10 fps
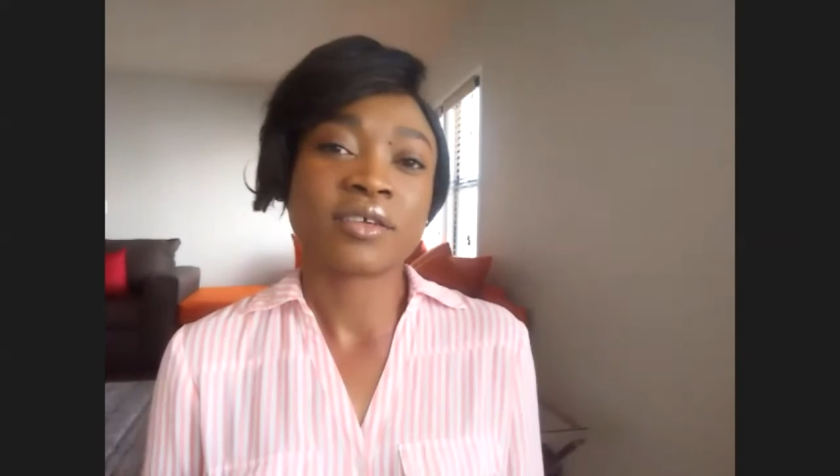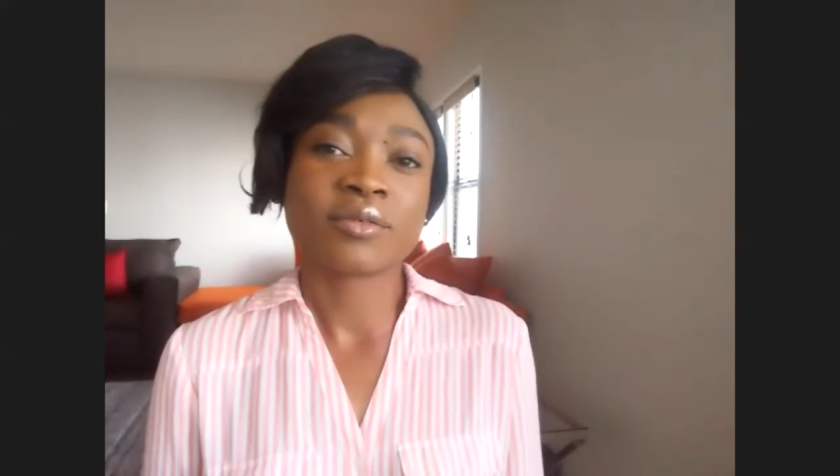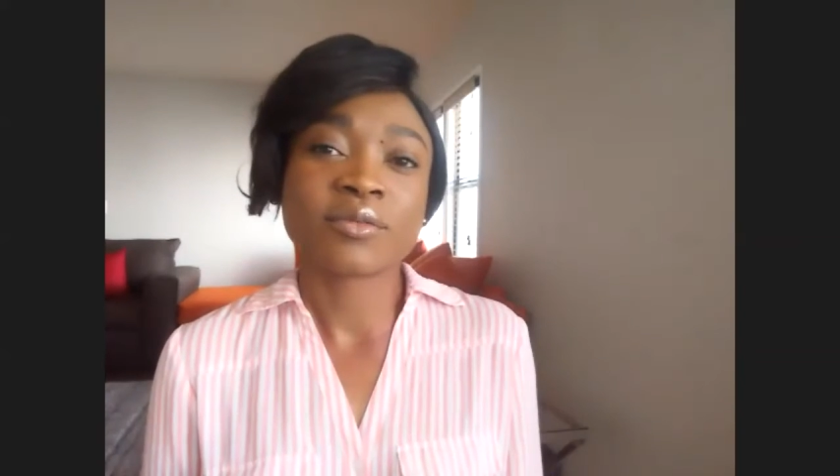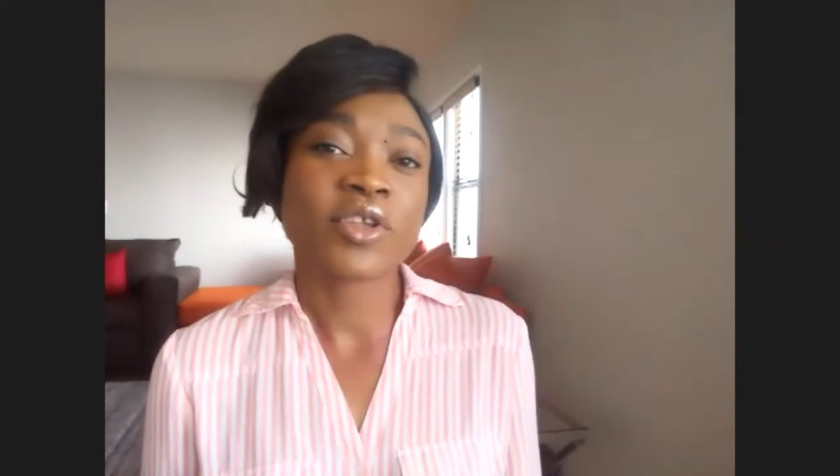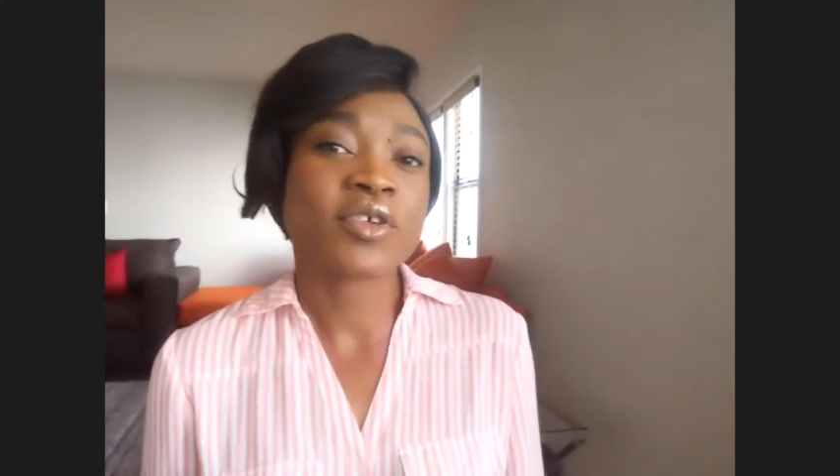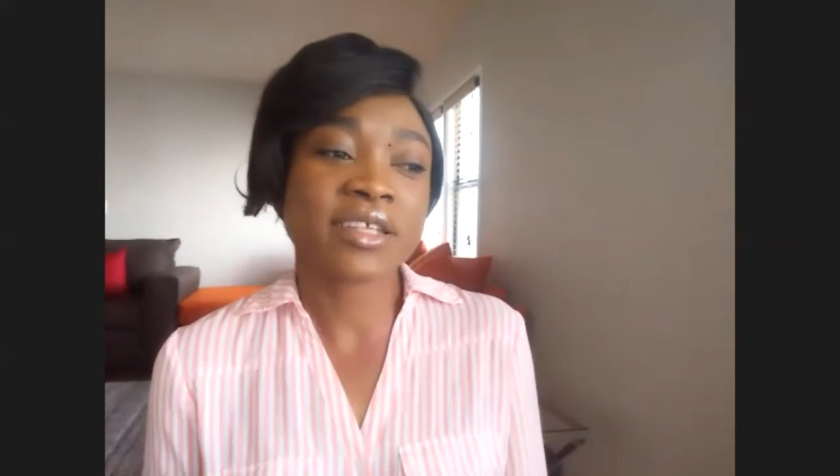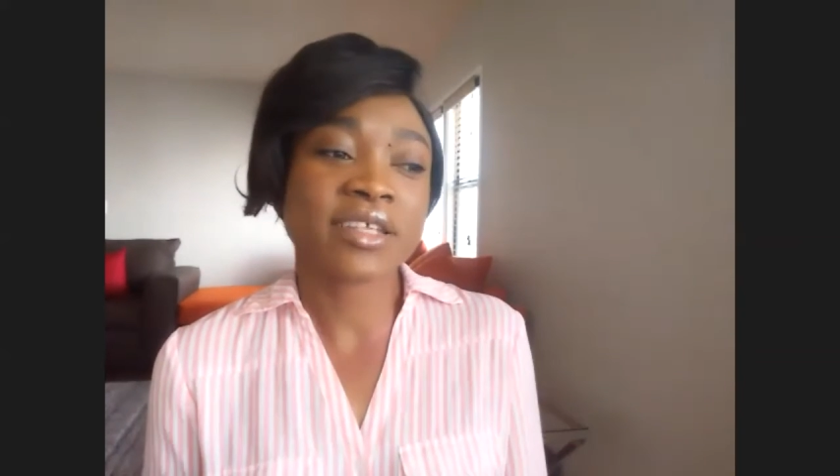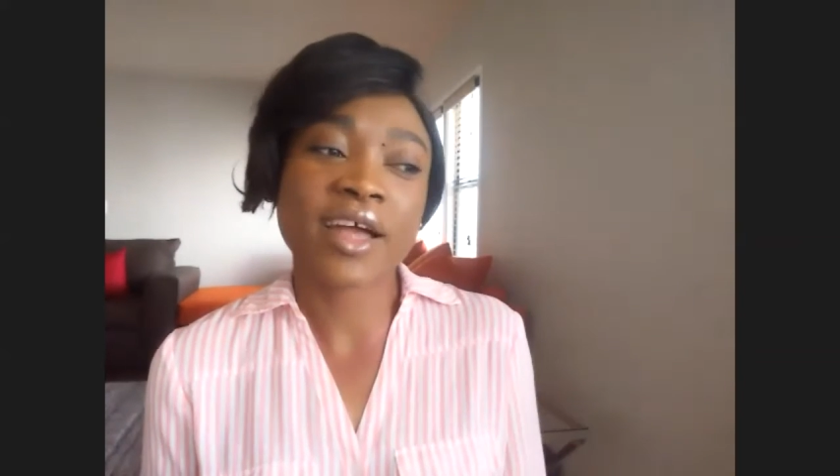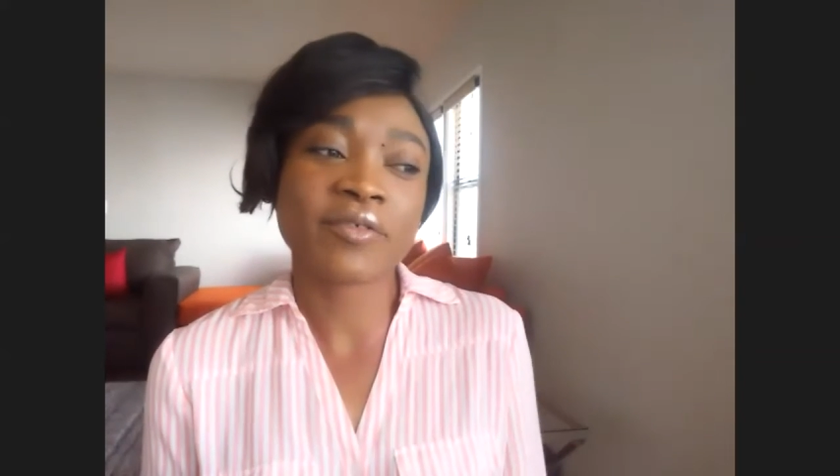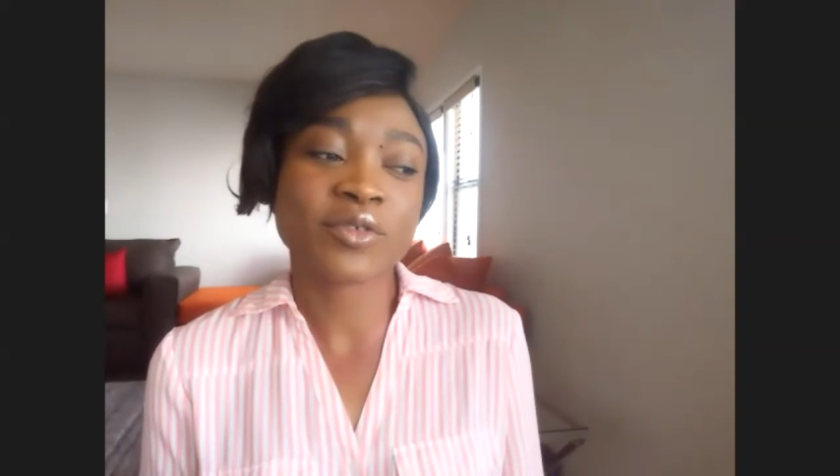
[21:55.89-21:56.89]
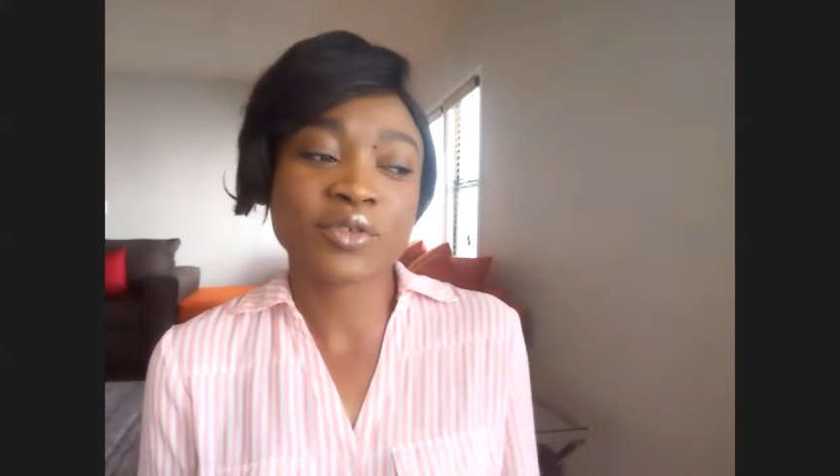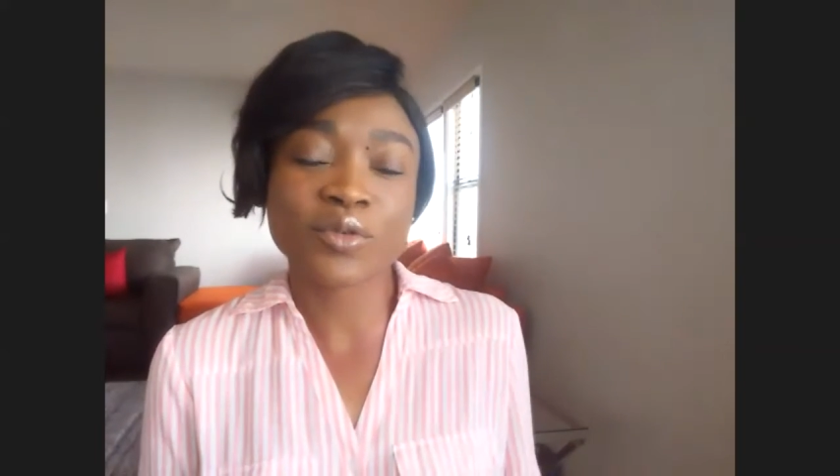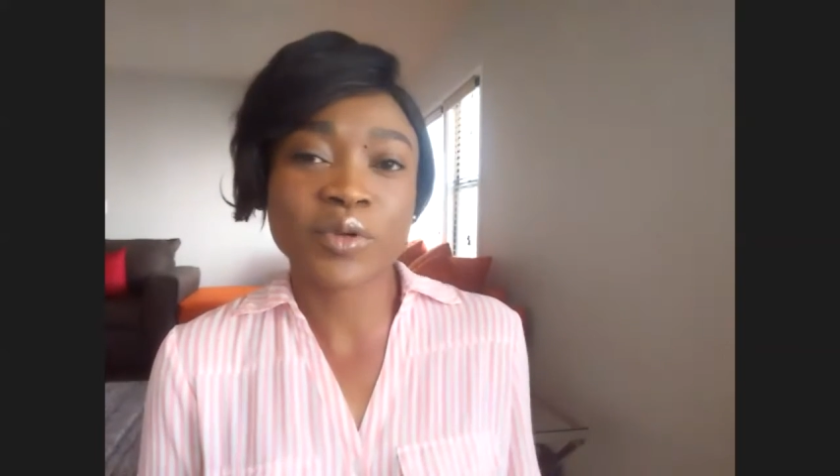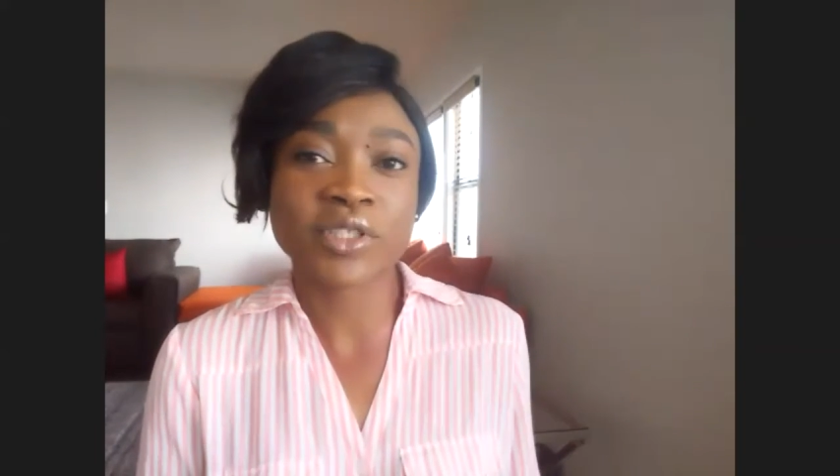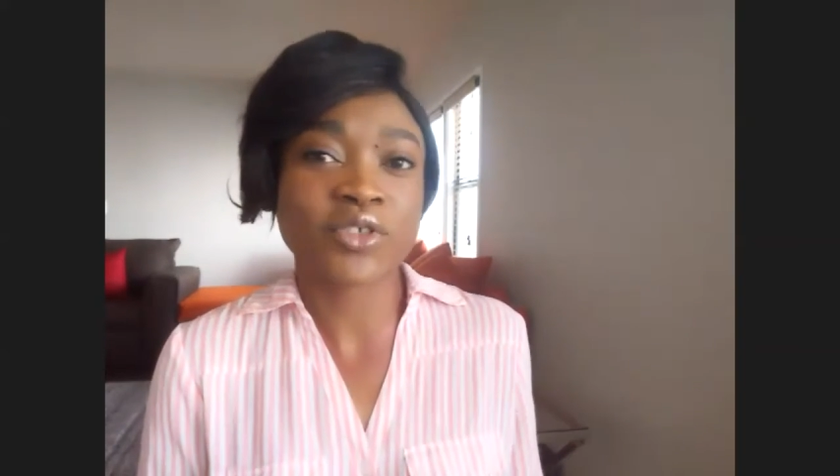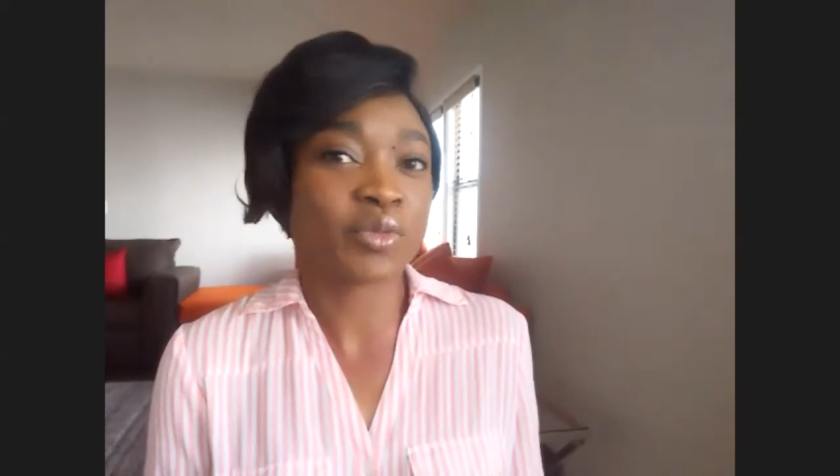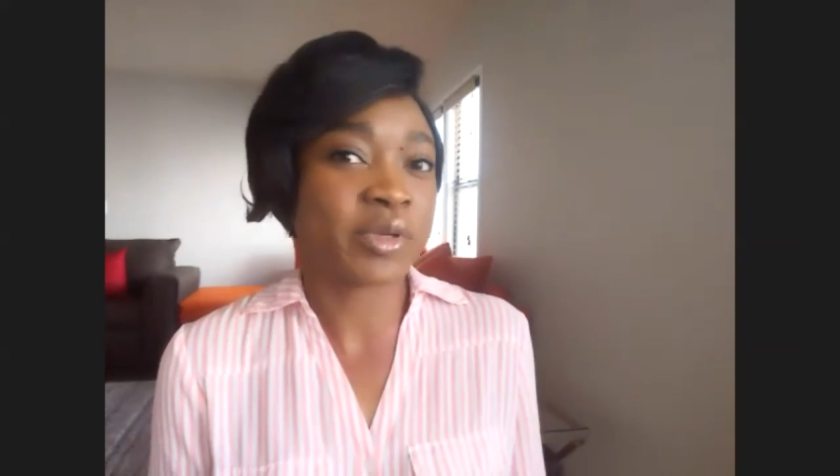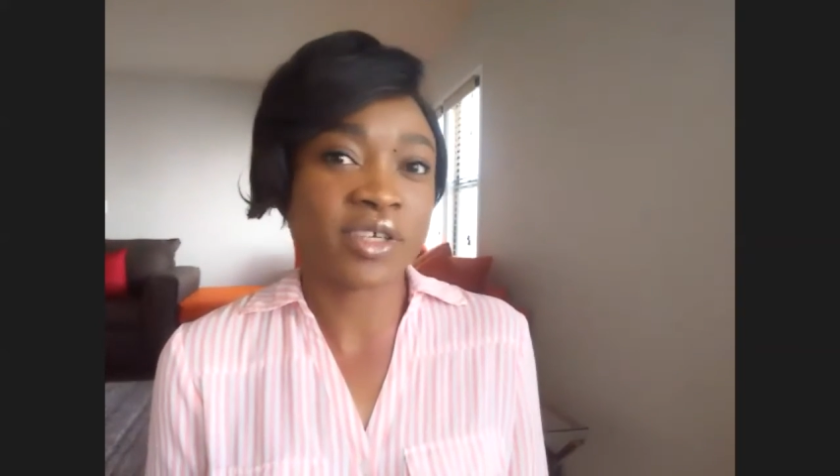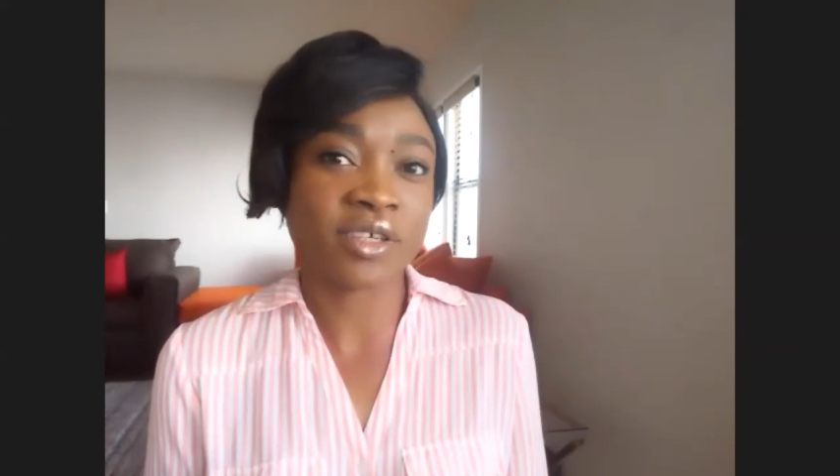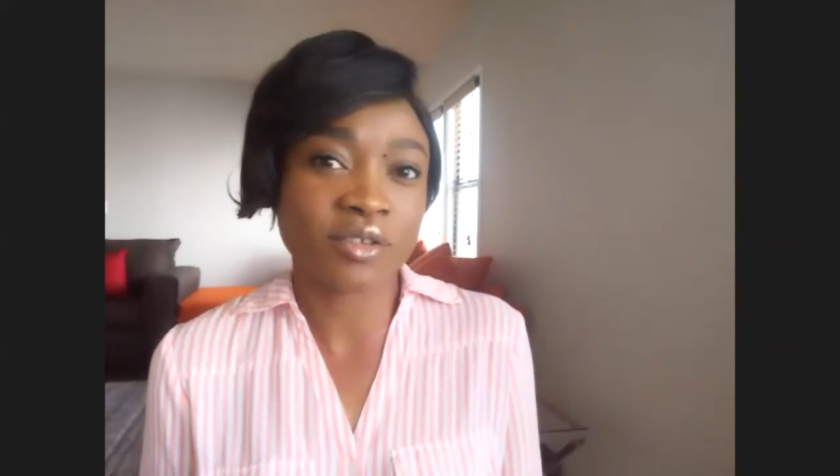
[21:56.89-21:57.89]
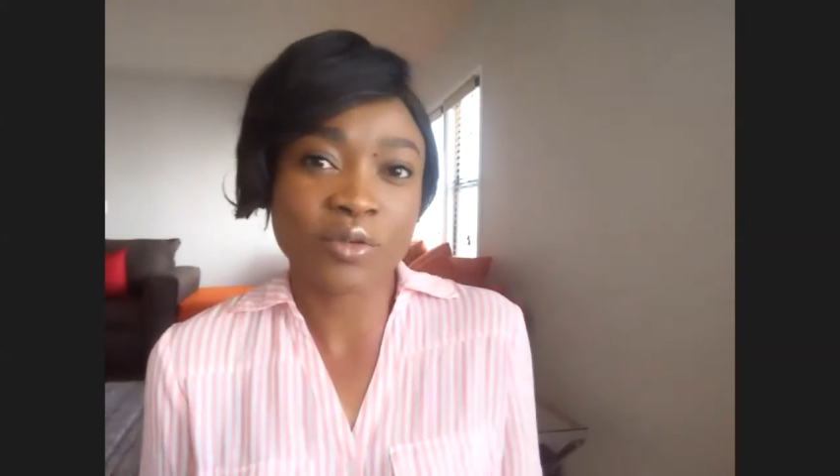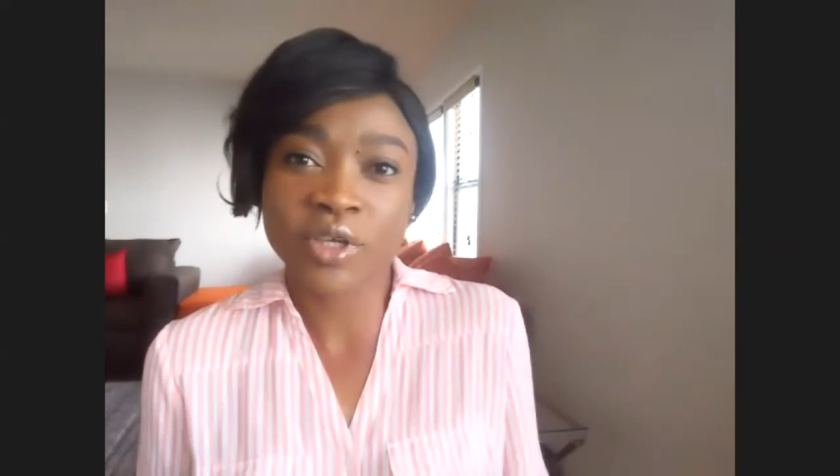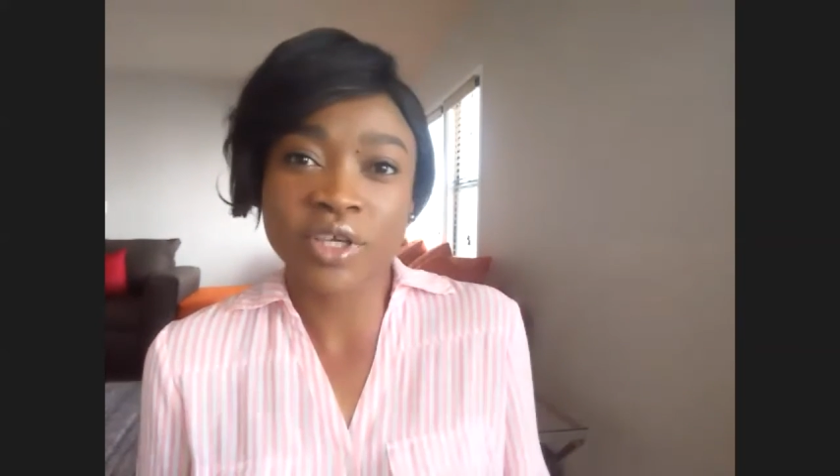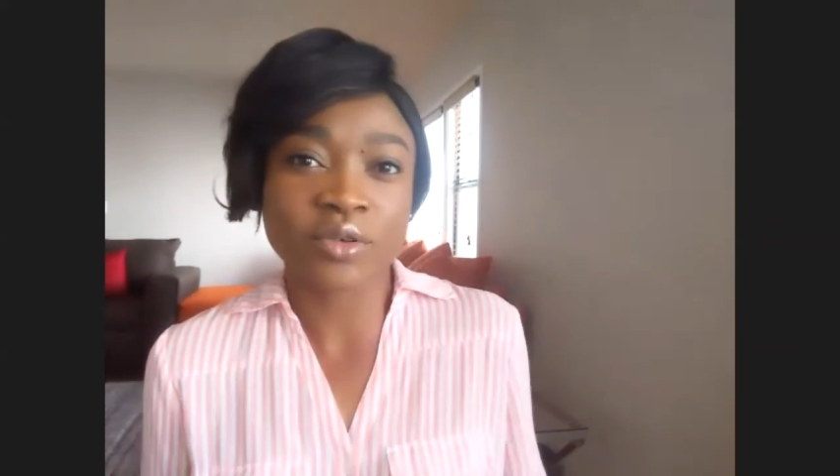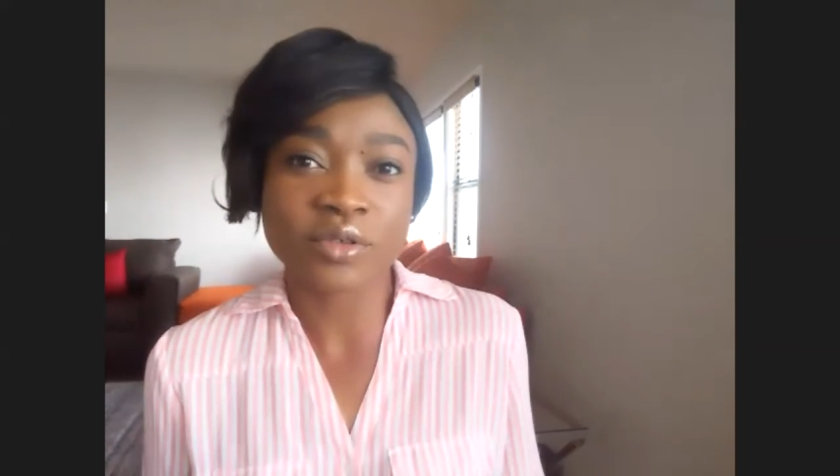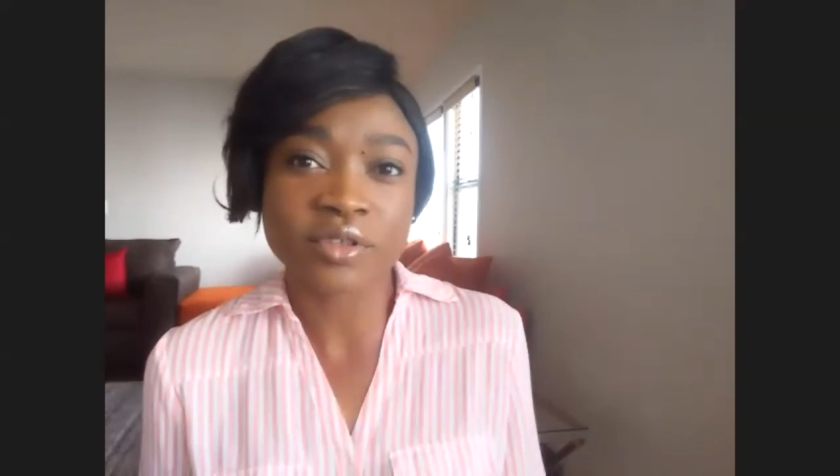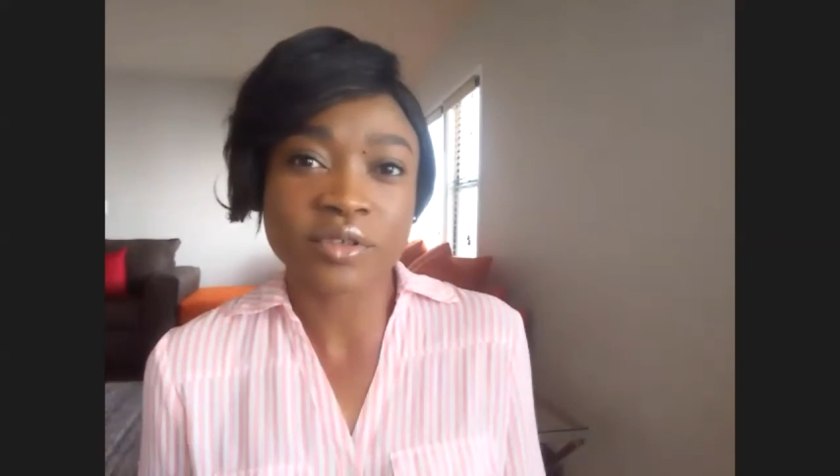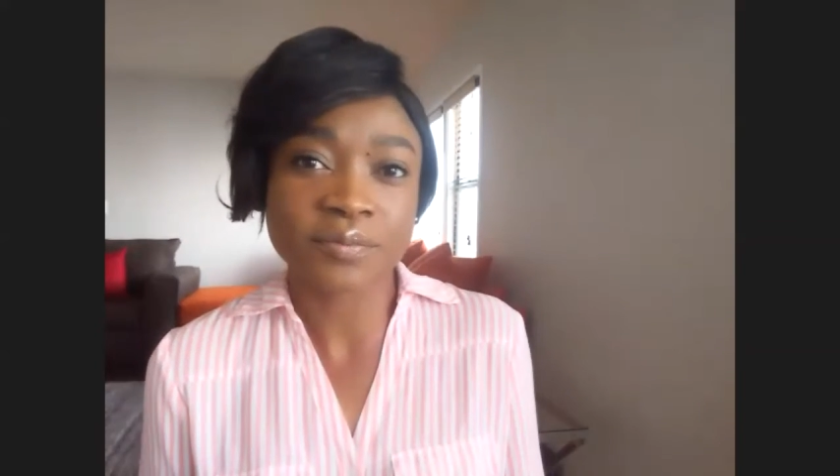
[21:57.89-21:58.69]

What does that have to do with you being looking good?